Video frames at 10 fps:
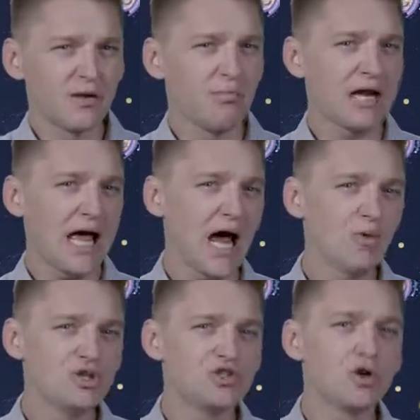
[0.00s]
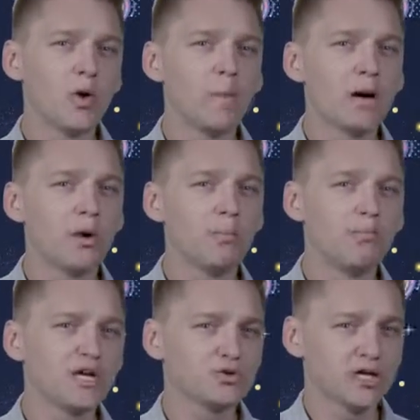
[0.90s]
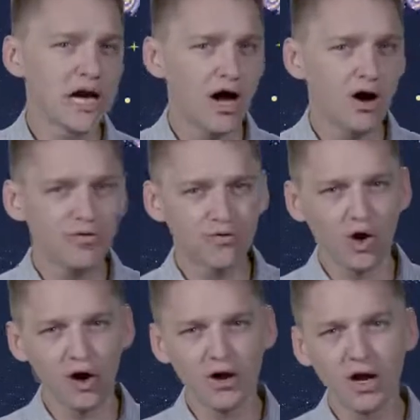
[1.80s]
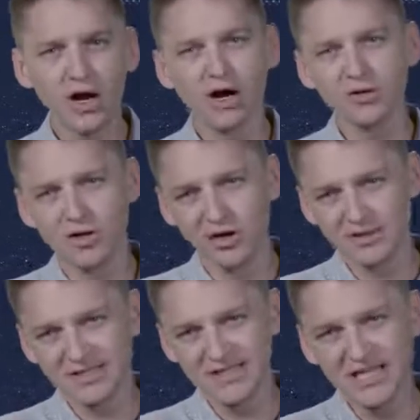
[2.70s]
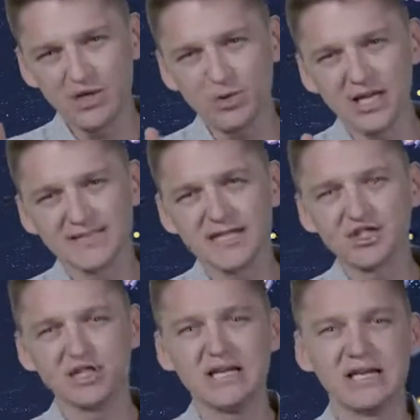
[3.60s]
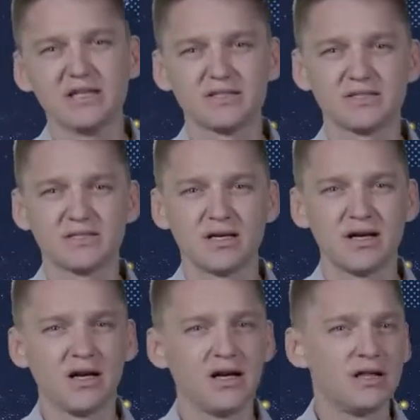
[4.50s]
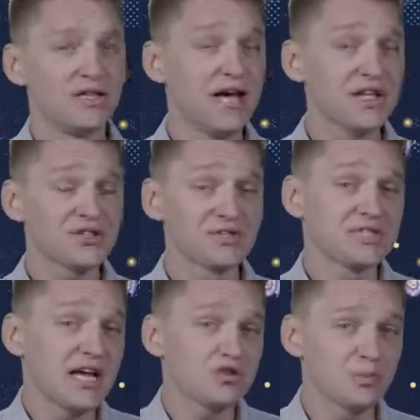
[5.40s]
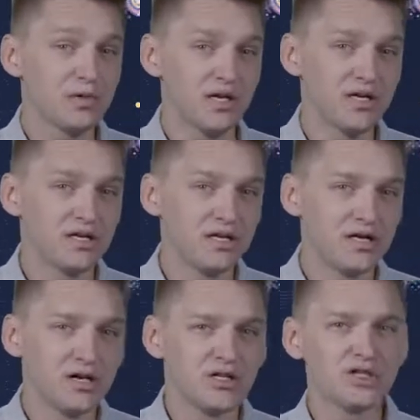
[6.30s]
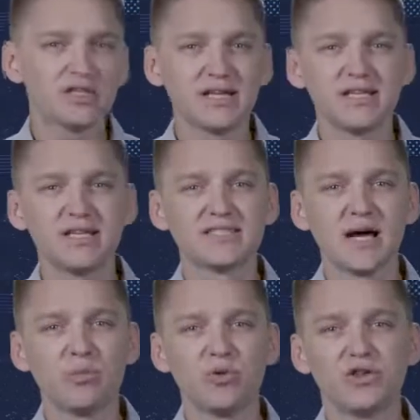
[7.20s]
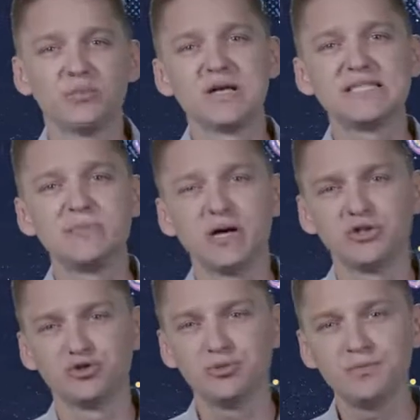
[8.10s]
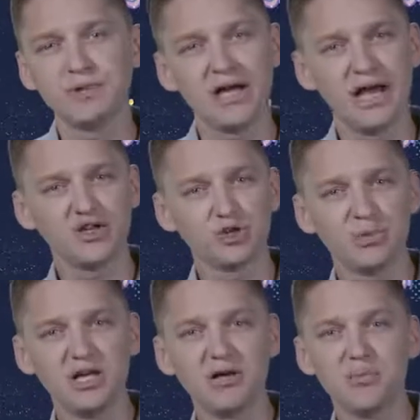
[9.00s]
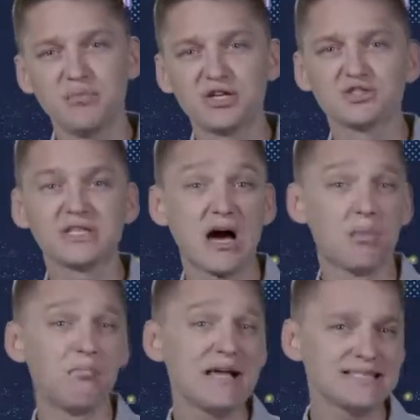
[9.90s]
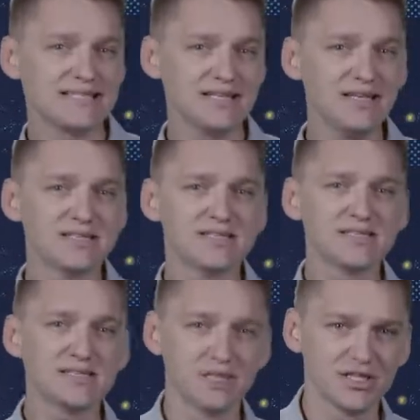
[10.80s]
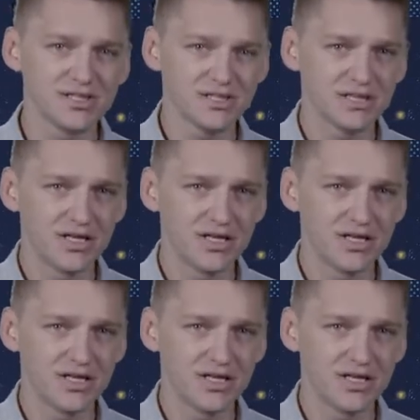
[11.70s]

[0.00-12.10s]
But how would you go about measuring how far along this equalization is? The answer is entropy. Just like the example with your messy bedroom, entropy measures how messy a system is.